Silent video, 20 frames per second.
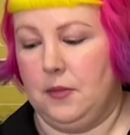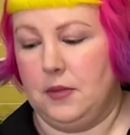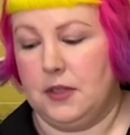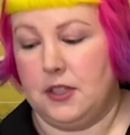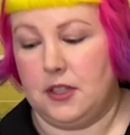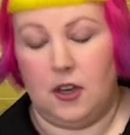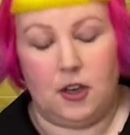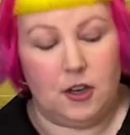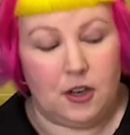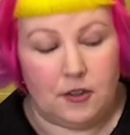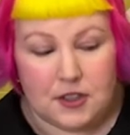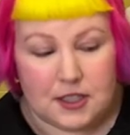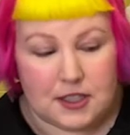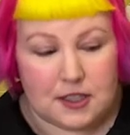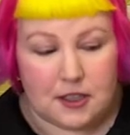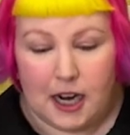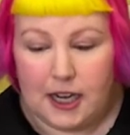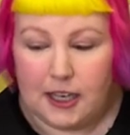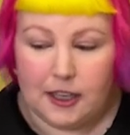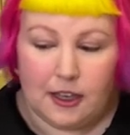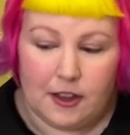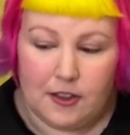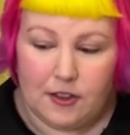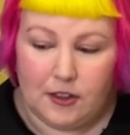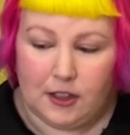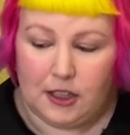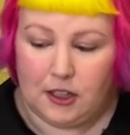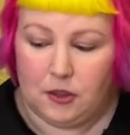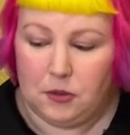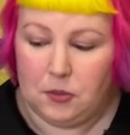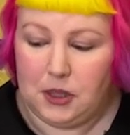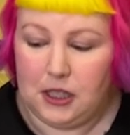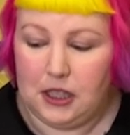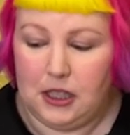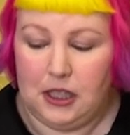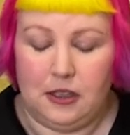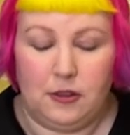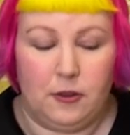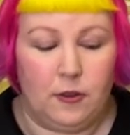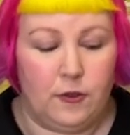So I've decided I think it would
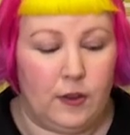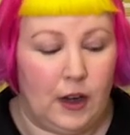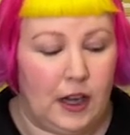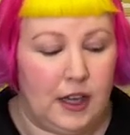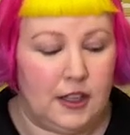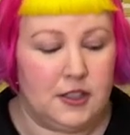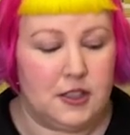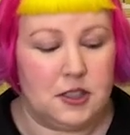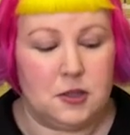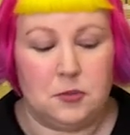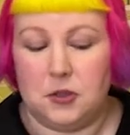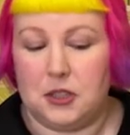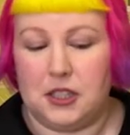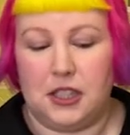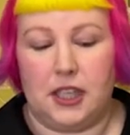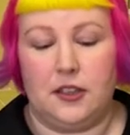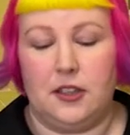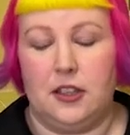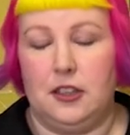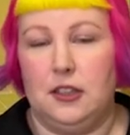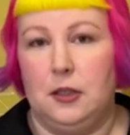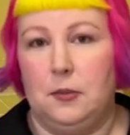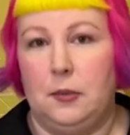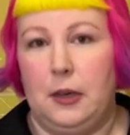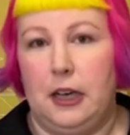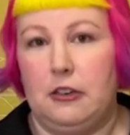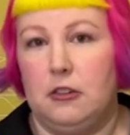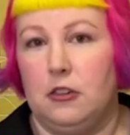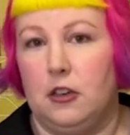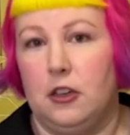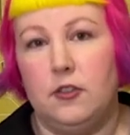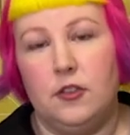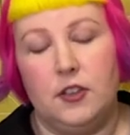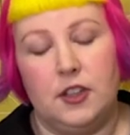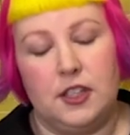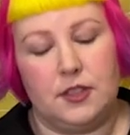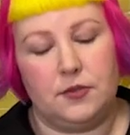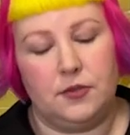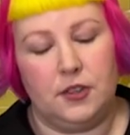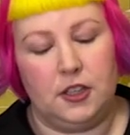be fun to put together Le Macaron for
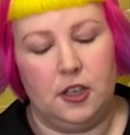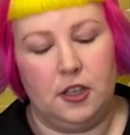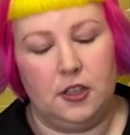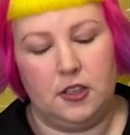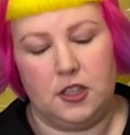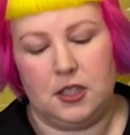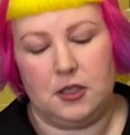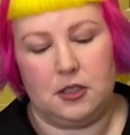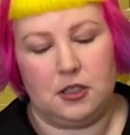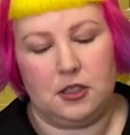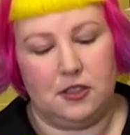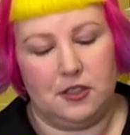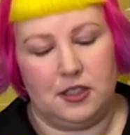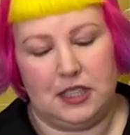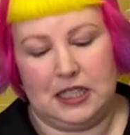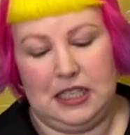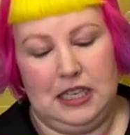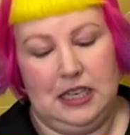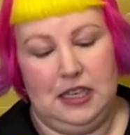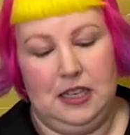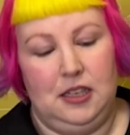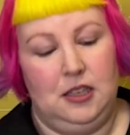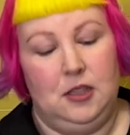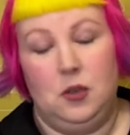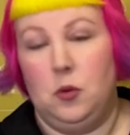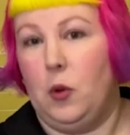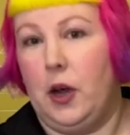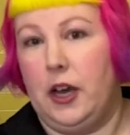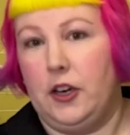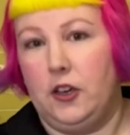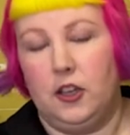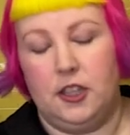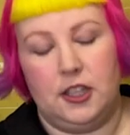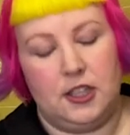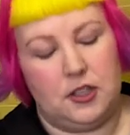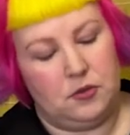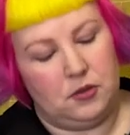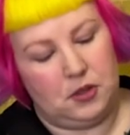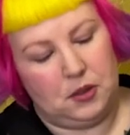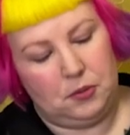this video, just because why not?
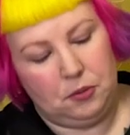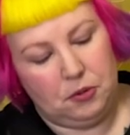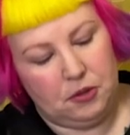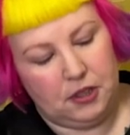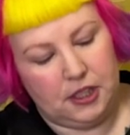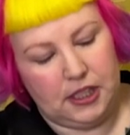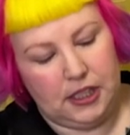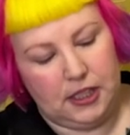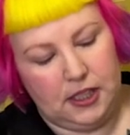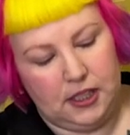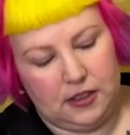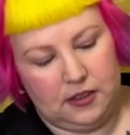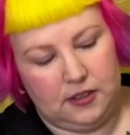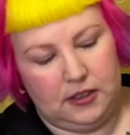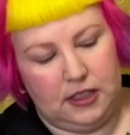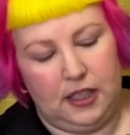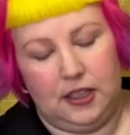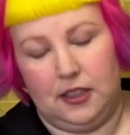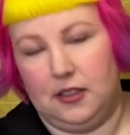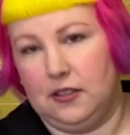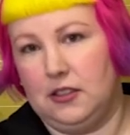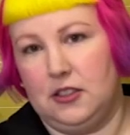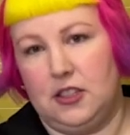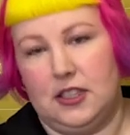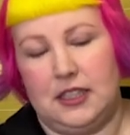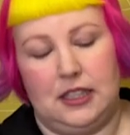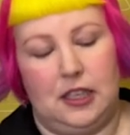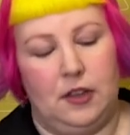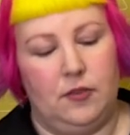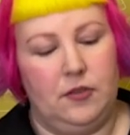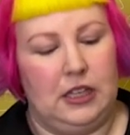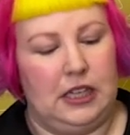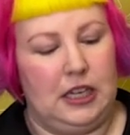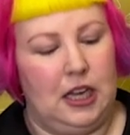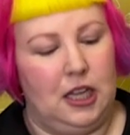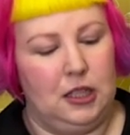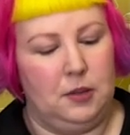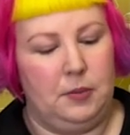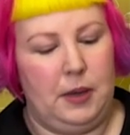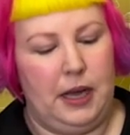It's really pretty and yeah, just love the
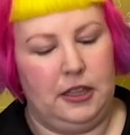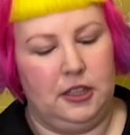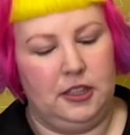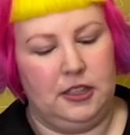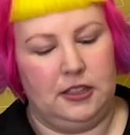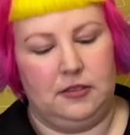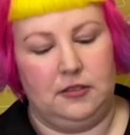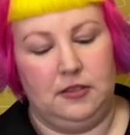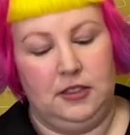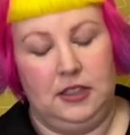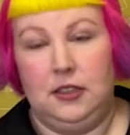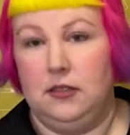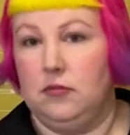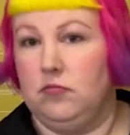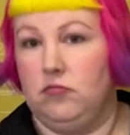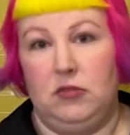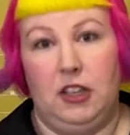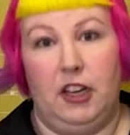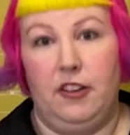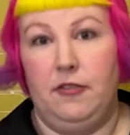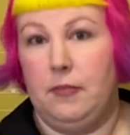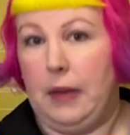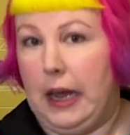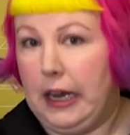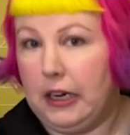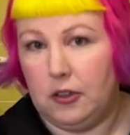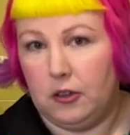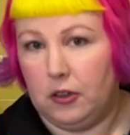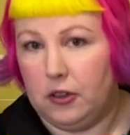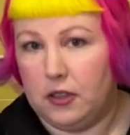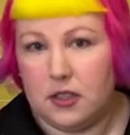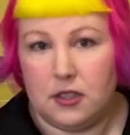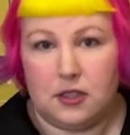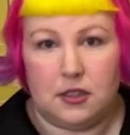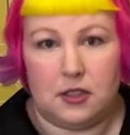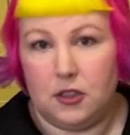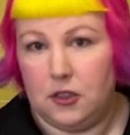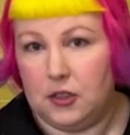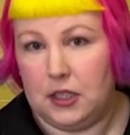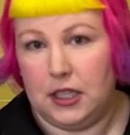color palette and love macarons,
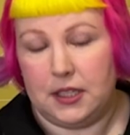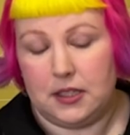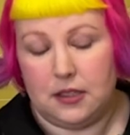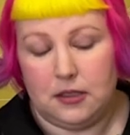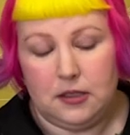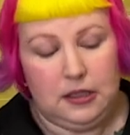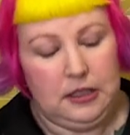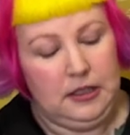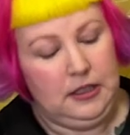who doesn't?